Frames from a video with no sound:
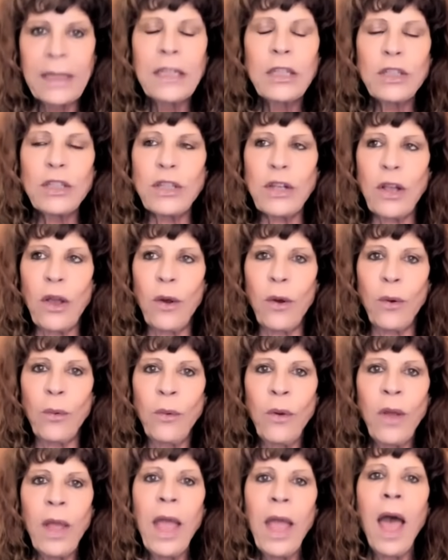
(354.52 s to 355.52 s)

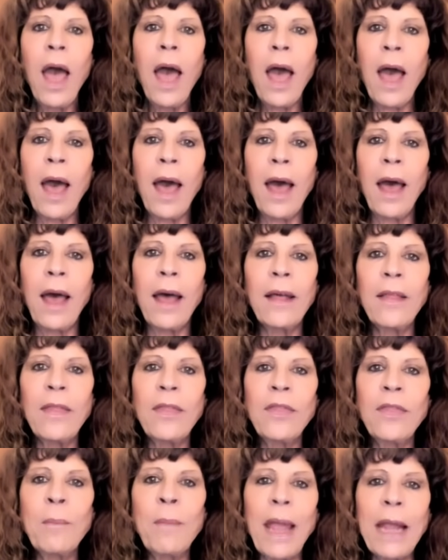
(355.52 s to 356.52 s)
So uh,
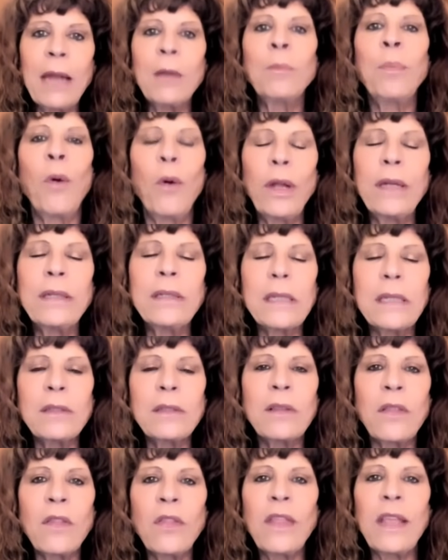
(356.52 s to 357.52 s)
the main point
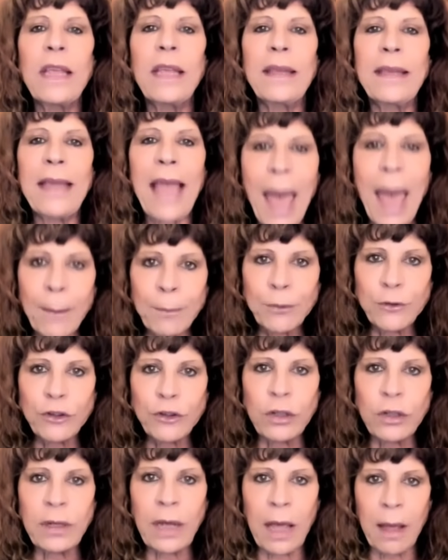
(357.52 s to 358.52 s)
is the
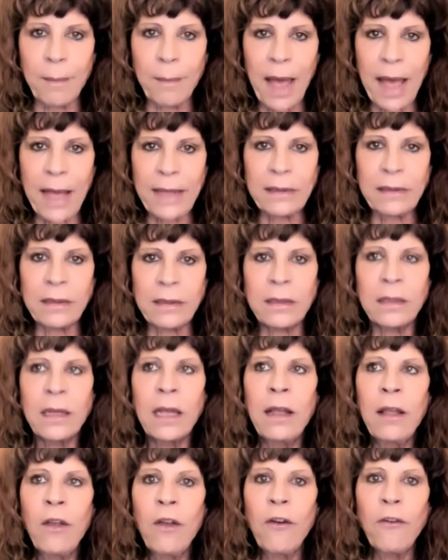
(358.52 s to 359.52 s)
captured Hamas
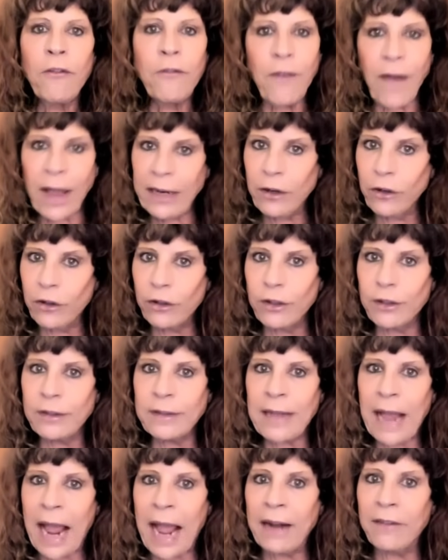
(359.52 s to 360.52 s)

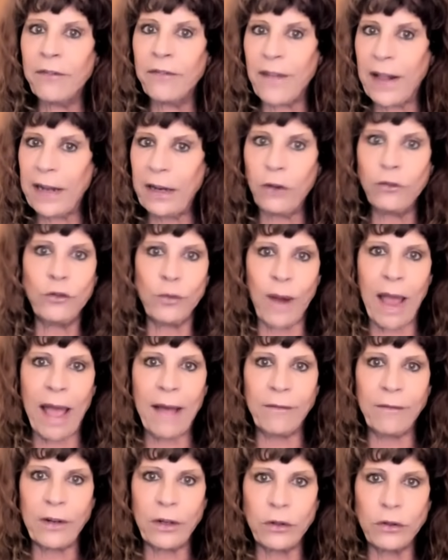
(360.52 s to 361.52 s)
fighters and fellow
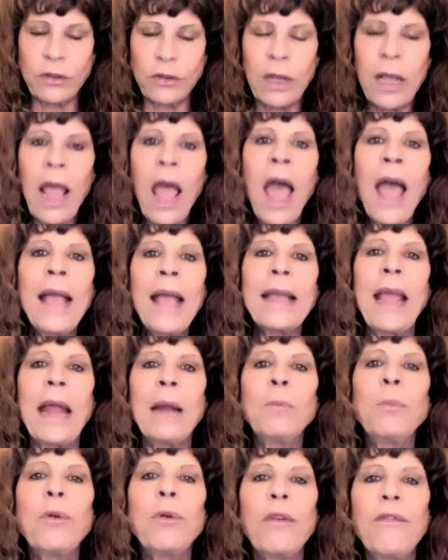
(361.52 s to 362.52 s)
travelers
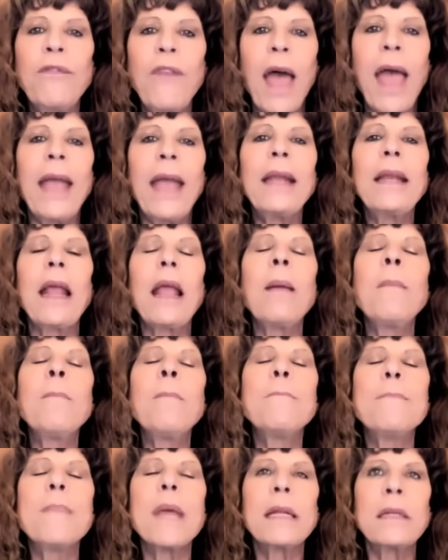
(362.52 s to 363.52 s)
can provide
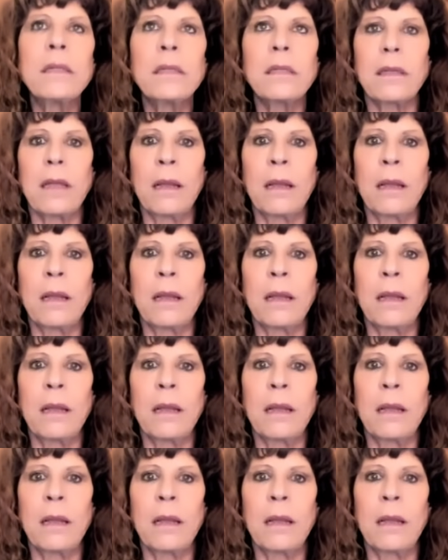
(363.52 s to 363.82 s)
immense